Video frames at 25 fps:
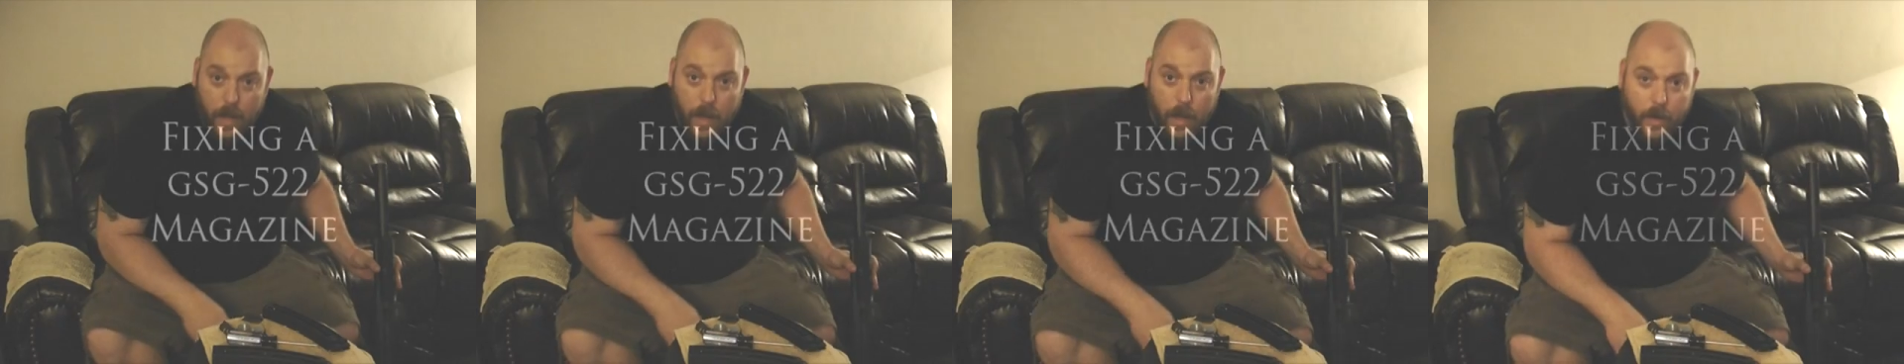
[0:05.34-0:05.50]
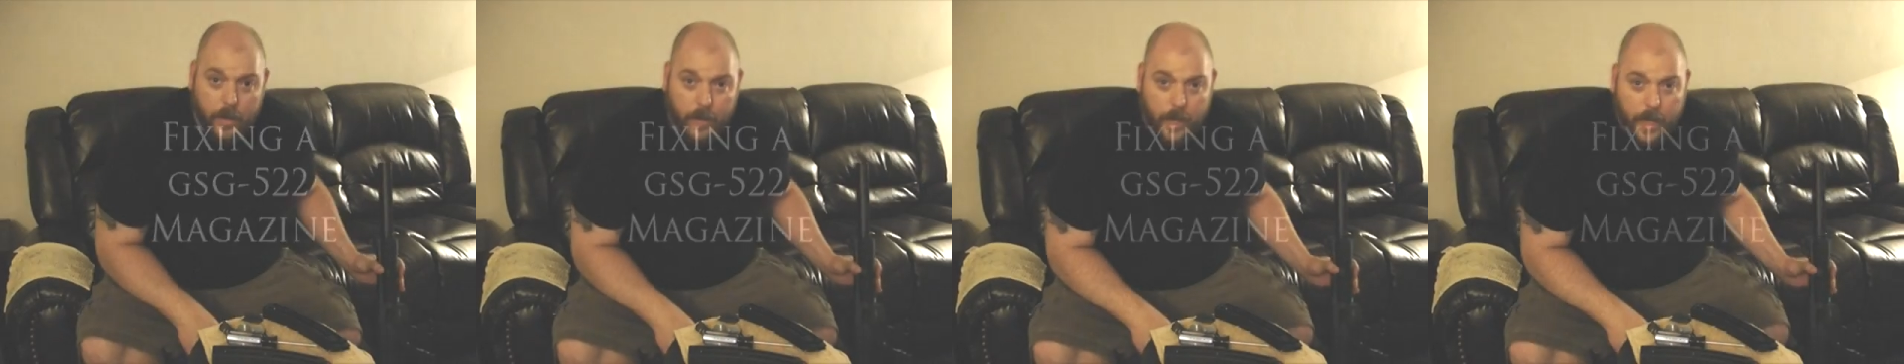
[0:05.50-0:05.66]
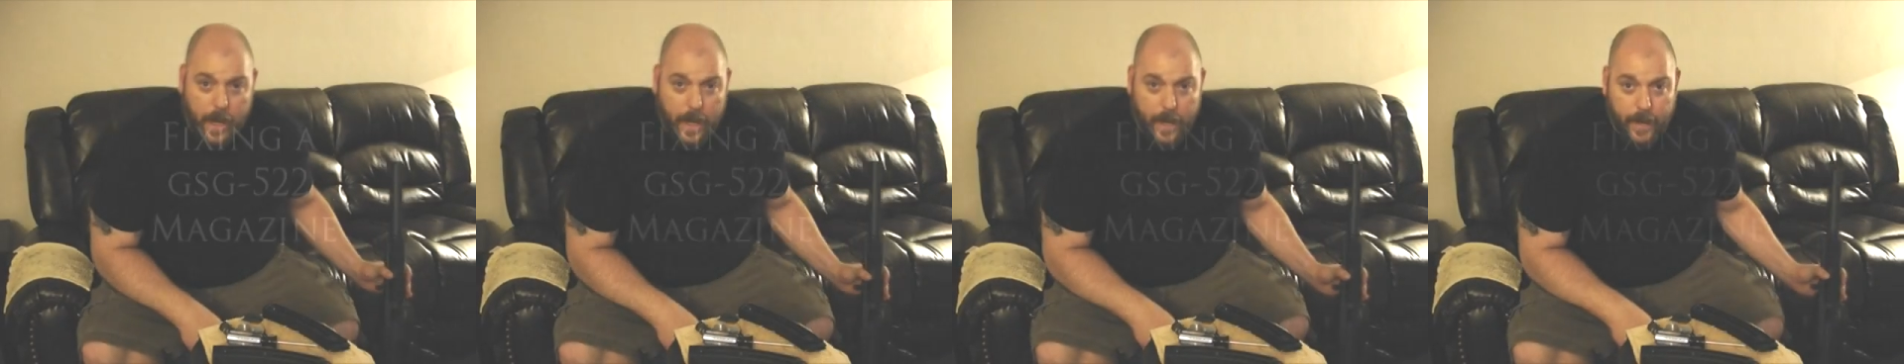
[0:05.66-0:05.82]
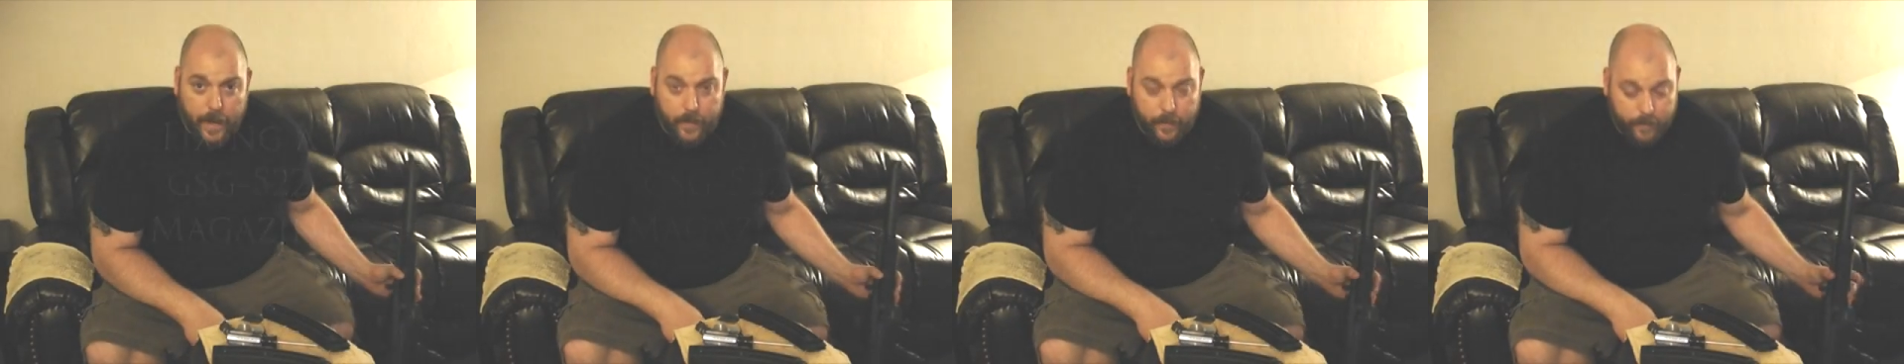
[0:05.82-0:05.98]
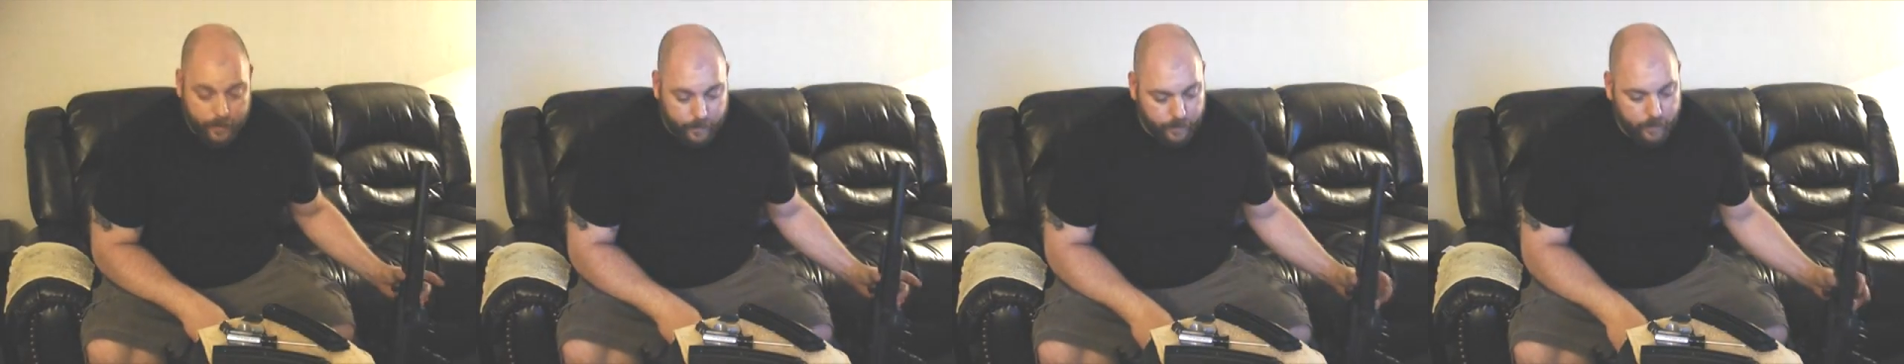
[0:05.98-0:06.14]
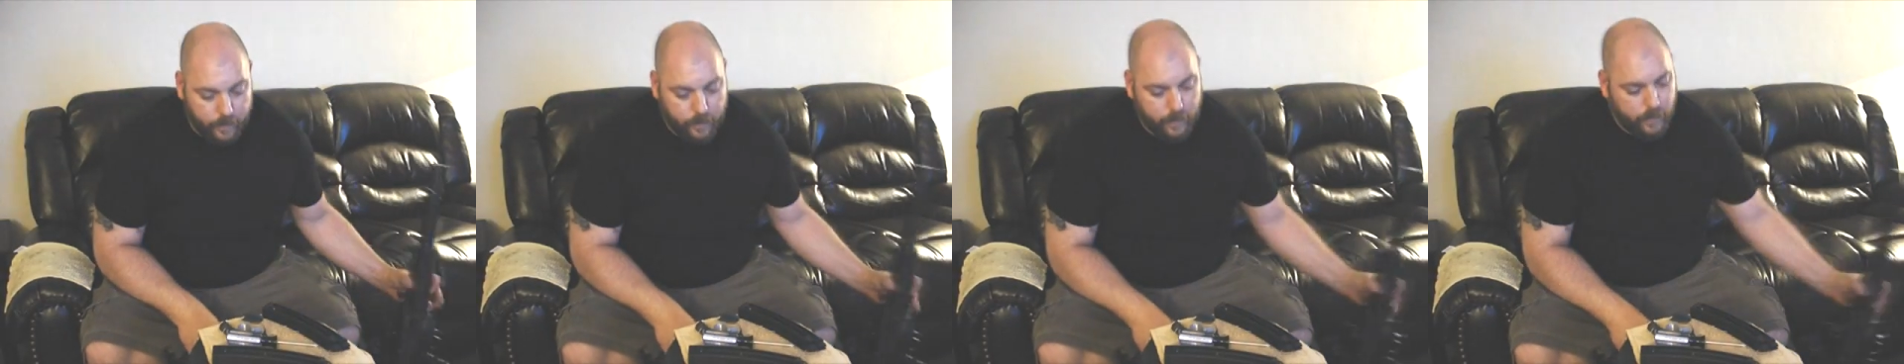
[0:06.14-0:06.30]
Okay,
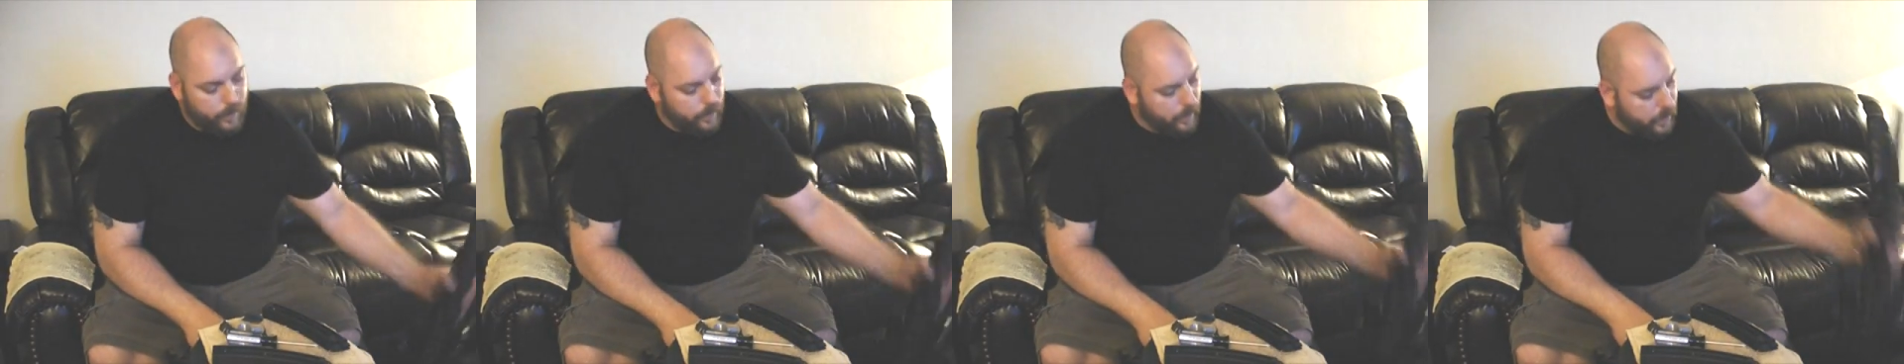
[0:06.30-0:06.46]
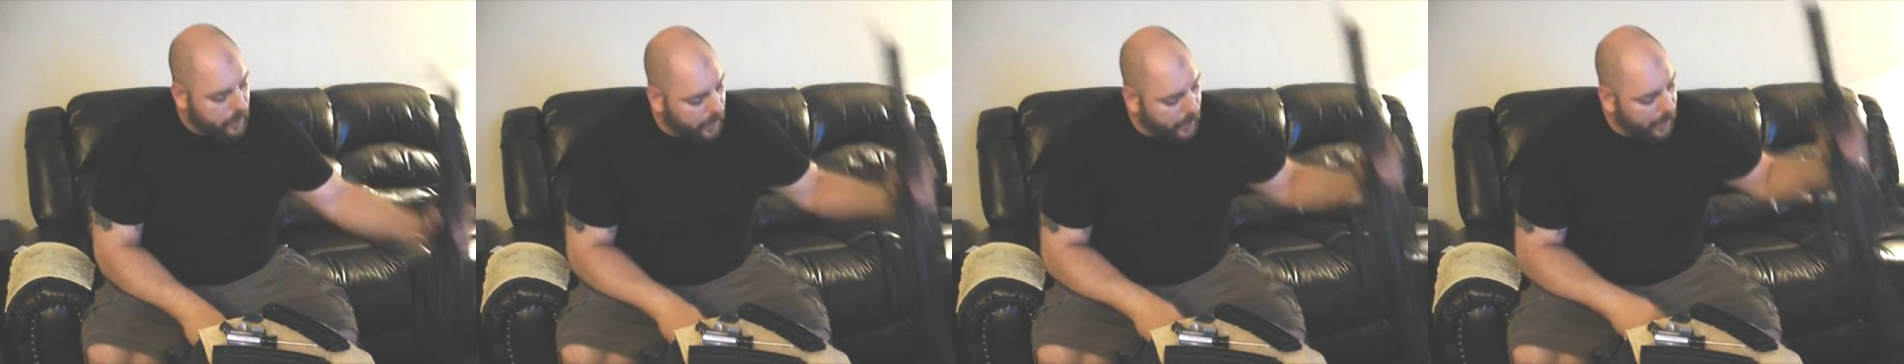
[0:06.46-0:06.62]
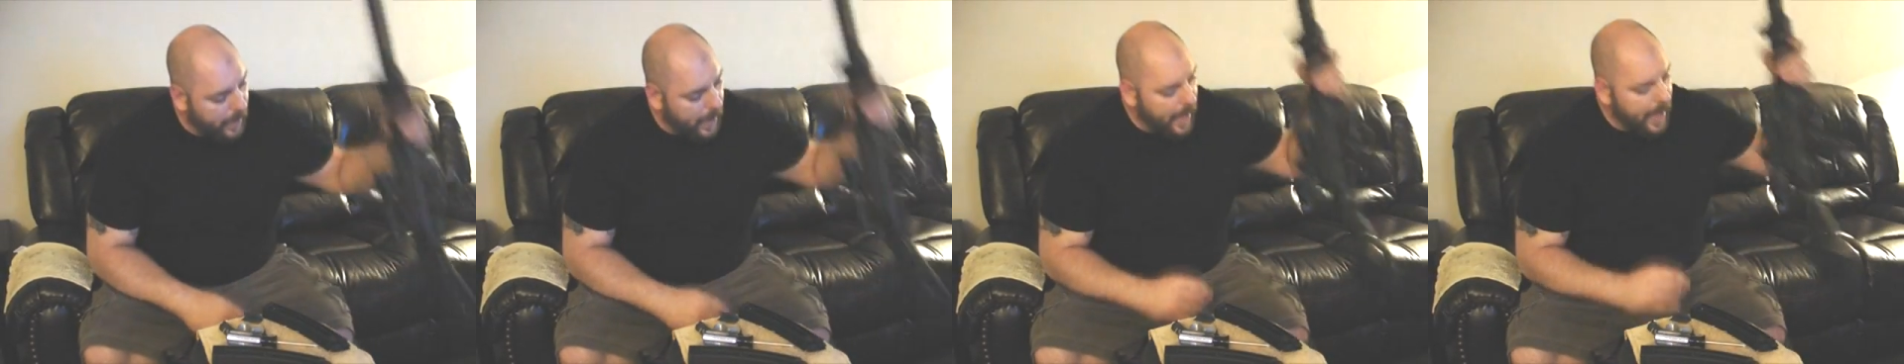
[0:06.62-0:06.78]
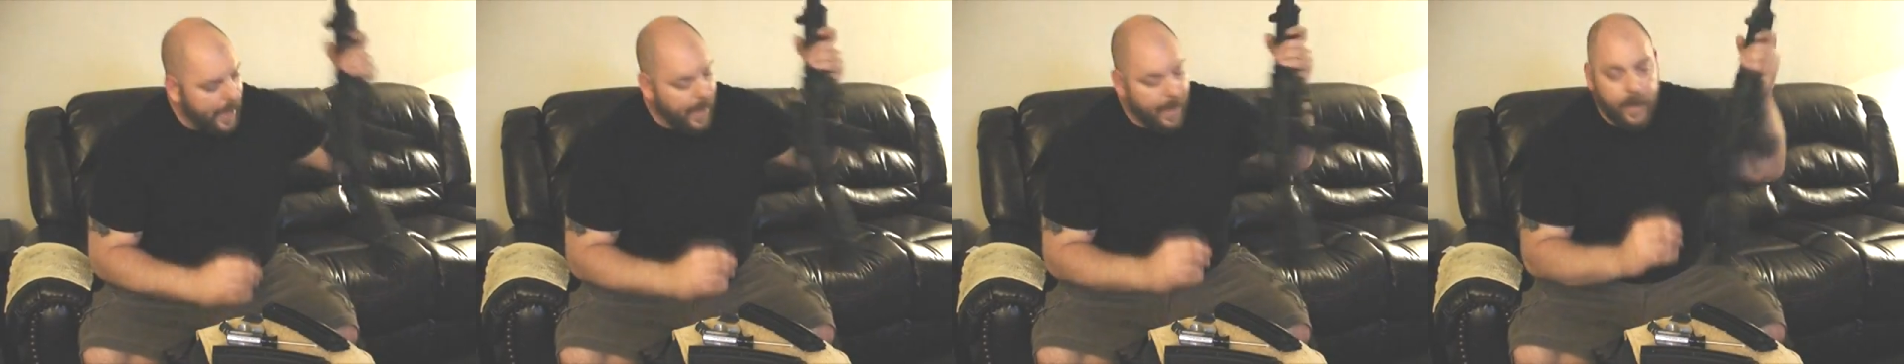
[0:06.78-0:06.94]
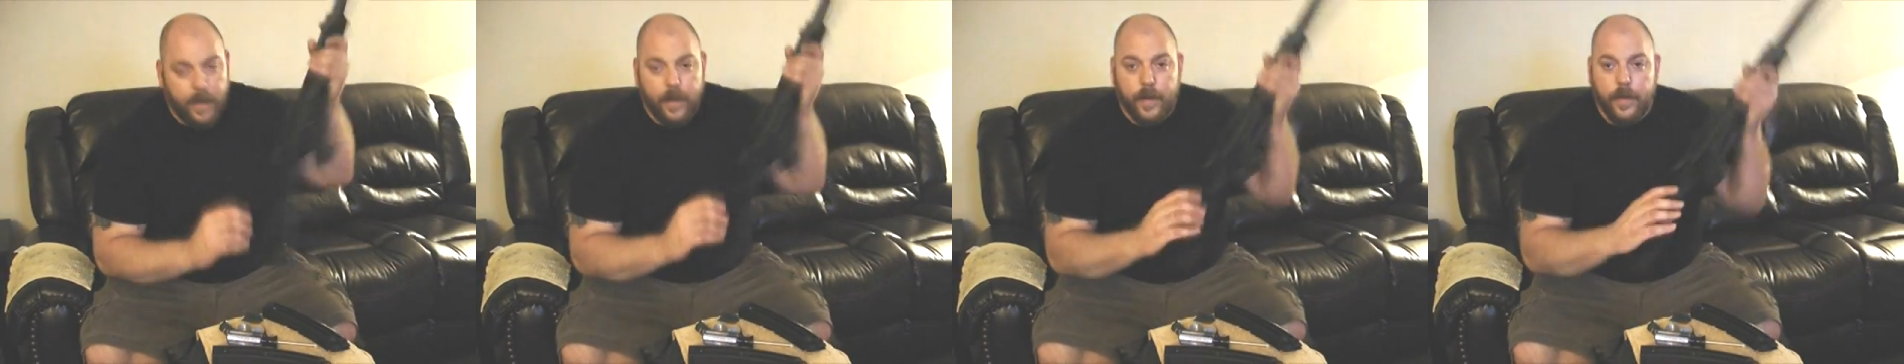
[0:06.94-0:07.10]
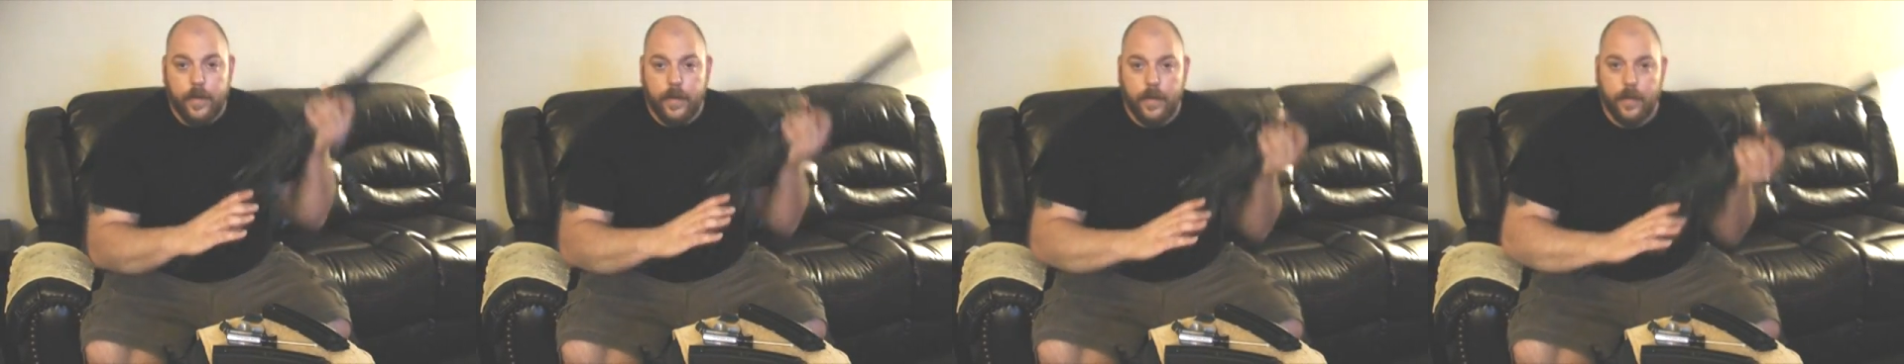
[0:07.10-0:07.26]

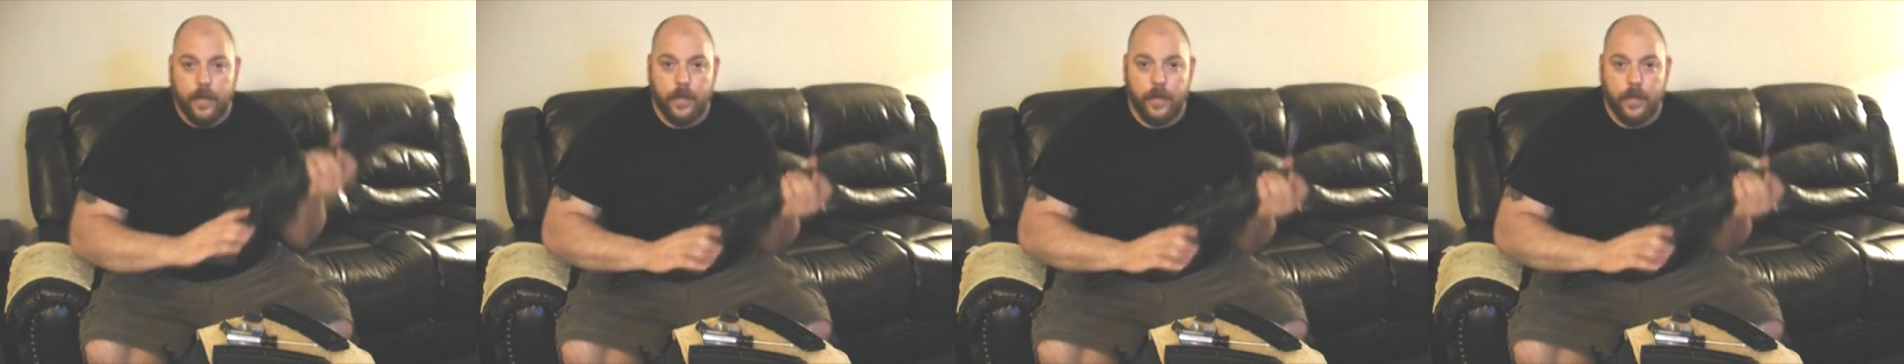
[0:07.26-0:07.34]
today